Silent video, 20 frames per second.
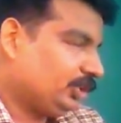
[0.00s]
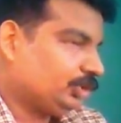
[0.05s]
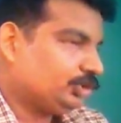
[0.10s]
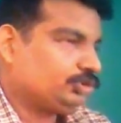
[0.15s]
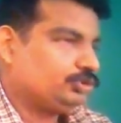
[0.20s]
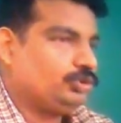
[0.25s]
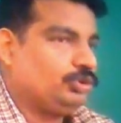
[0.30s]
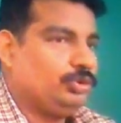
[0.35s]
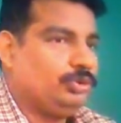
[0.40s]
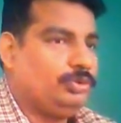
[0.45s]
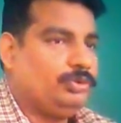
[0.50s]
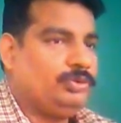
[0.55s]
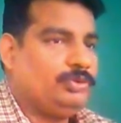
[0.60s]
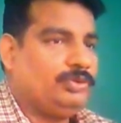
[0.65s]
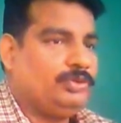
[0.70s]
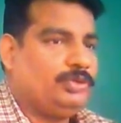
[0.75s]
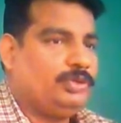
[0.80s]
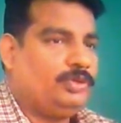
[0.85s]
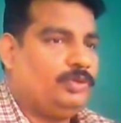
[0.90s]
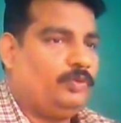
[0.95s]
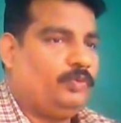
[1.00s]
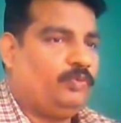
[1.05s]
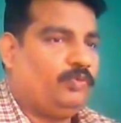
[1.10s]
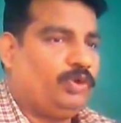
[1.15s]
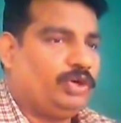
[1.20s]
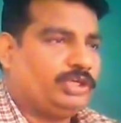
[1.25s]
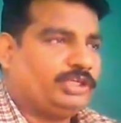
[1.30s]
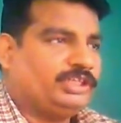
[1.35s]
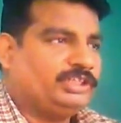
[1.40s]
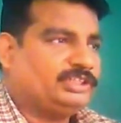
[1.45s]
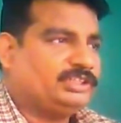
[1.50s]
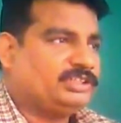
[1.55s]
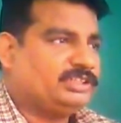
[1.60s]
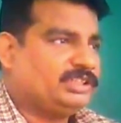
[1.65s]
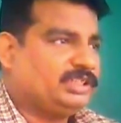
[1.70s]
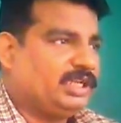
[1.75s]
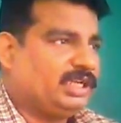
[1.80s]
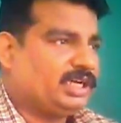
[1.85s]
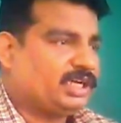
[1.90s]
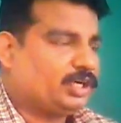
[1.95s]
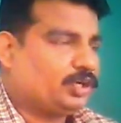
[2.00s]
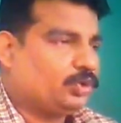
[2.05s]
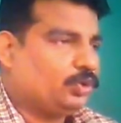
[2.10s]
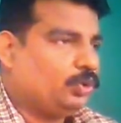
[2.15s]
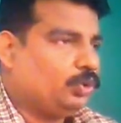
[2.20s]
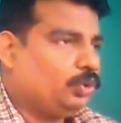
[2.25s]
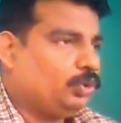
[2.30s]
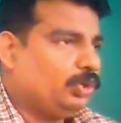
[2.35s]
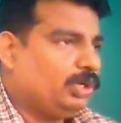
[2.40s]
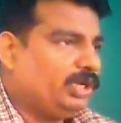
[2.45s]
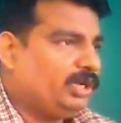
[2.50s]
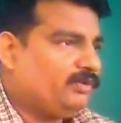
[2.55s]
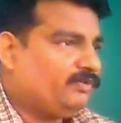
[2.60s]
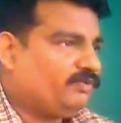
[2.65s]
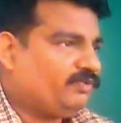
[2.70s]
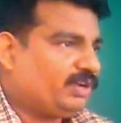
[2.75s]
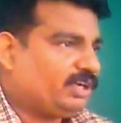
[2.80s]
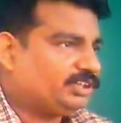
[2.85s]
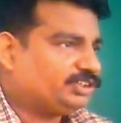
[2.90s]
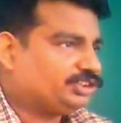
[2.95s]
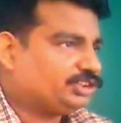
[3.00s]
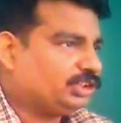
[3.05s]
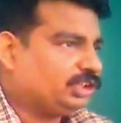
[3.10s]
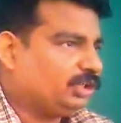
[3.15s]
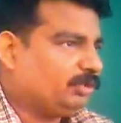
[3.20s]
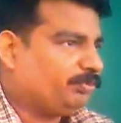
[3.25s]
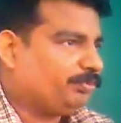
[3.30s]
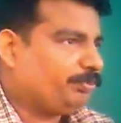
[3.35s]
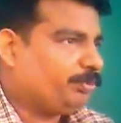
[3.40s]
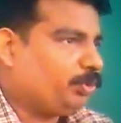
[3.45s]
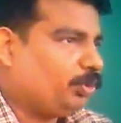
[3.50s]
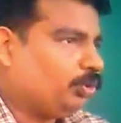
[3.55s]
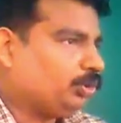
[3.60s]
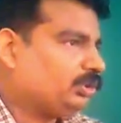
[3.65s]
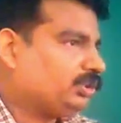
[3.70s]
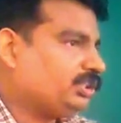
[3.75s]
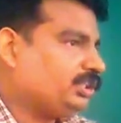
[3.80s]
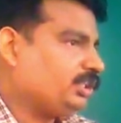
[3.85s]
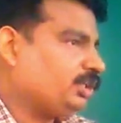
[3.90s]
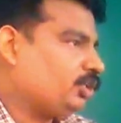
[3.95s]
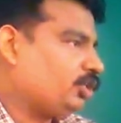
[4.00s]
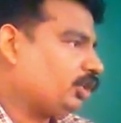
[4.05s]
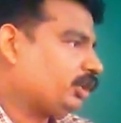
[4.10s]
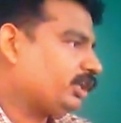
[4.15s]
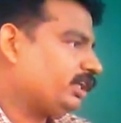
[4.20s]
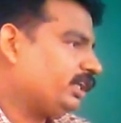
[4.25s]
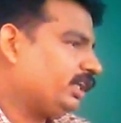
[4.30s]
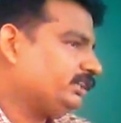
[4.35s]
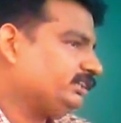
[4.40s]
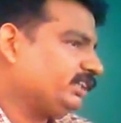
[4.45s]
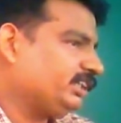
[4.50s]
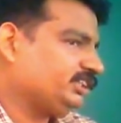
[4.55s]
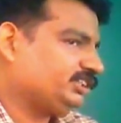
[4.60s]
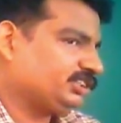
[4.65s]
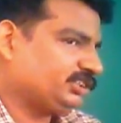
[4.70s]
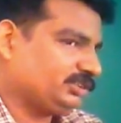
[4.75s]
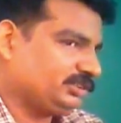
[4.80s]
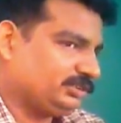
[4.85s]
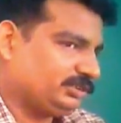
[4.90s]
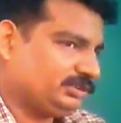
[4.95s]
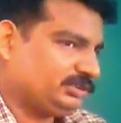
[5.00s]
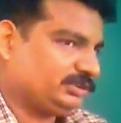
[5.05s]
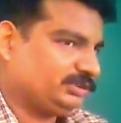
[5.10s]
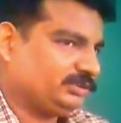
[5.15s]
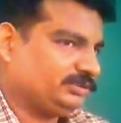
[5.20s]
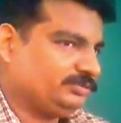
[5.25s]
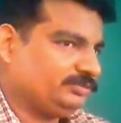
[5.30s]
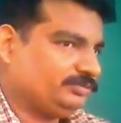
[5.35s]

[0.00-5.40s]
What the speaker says: So what is the role and function of both the organizations?